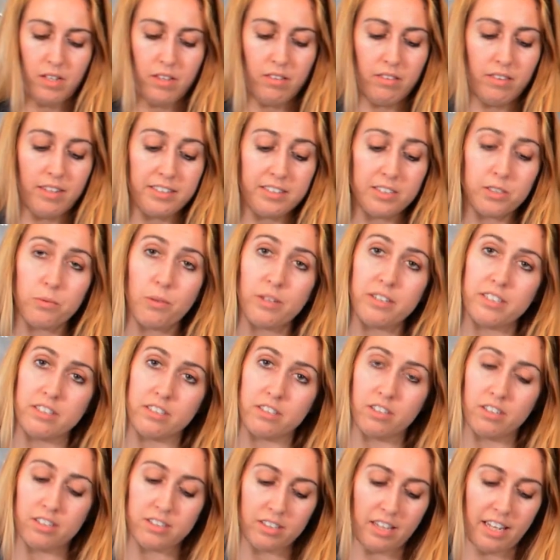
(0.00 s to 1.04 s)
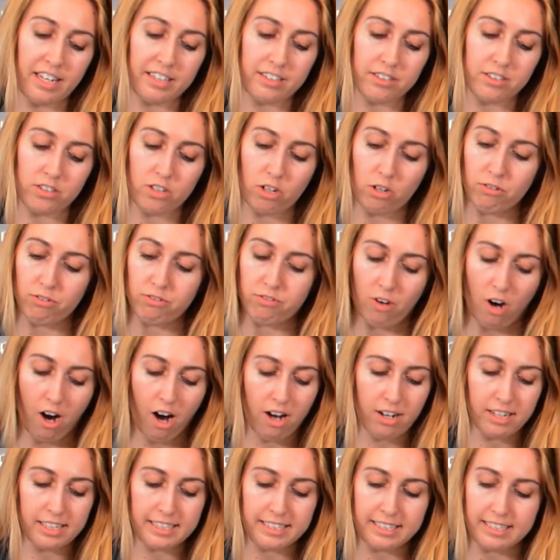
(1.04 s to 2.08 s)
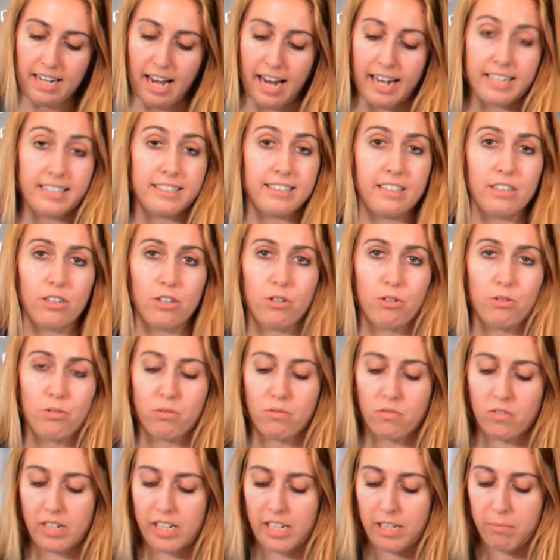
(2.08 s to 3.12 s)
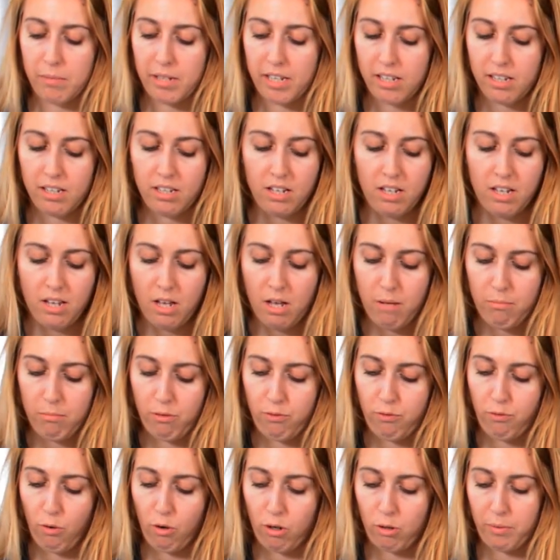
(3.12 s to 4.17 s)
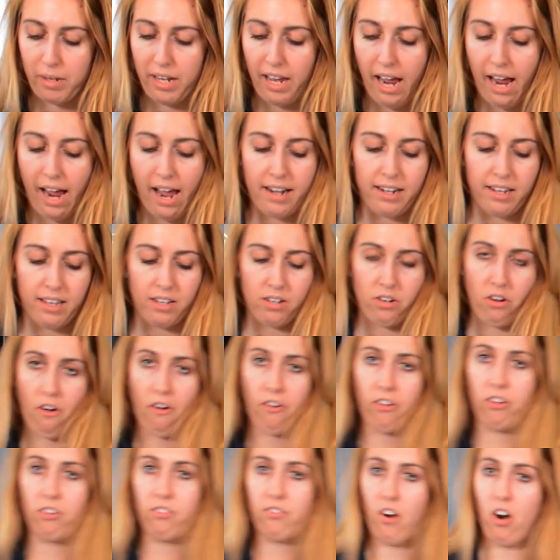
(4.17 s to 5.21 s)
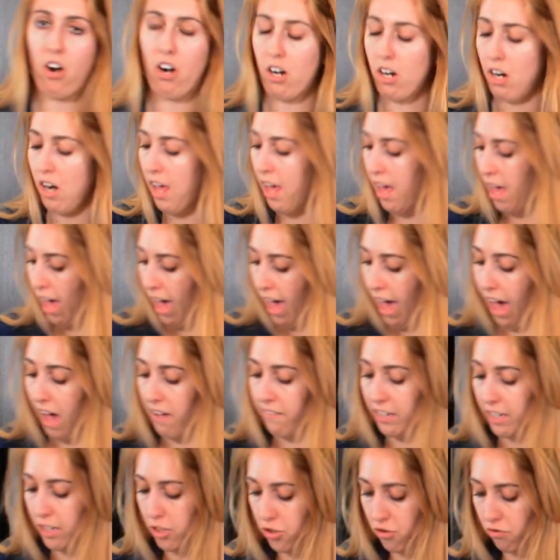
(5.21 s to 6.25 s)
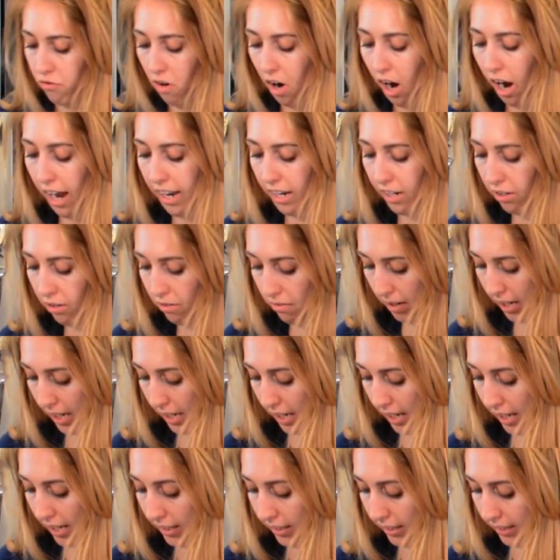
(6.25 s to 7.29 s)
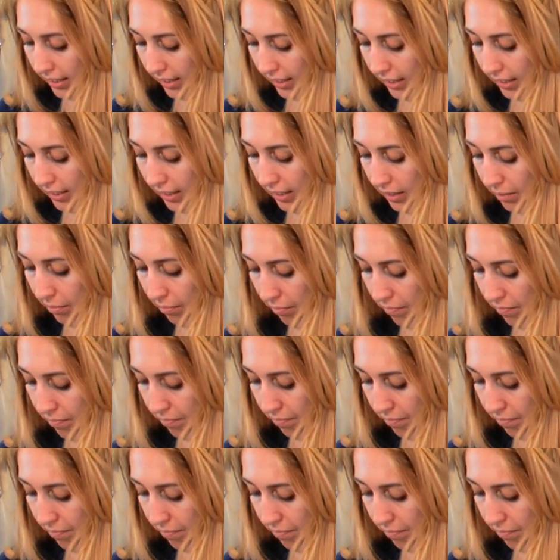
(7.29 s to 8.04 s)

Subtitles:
This is what this looks like so far. It's nice and creamy before we add in all of our heavy, dry ingredients.